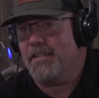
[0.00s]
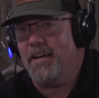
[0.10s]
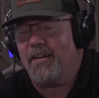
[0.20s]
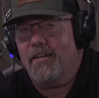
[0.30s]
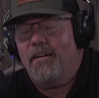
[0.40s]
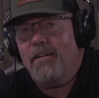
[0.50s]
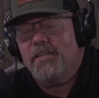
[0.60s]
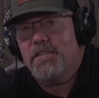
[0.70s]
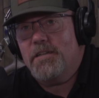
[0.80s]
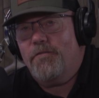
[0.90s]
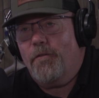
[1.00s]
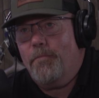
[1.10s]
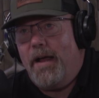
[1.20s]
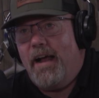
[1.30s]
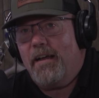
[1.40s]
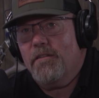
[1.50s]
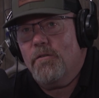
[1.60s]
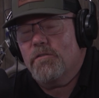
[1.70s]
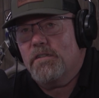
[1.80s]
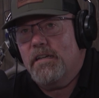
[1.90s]
technology from back in
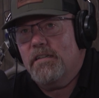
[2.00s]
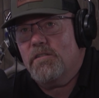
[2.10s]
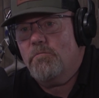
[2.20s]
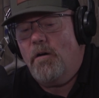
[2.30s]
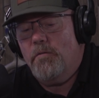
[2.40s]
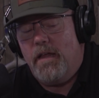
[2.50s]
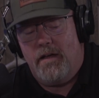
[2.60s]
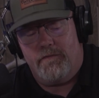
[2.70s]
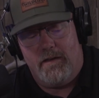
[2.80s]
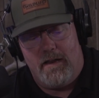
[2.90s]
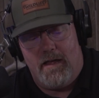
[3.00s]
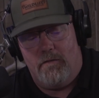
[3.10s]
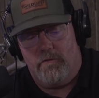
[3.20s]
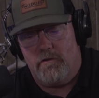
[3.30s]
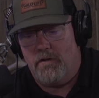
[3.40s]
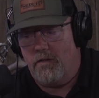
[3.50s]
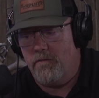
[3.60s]
those days to what we have today. We're doing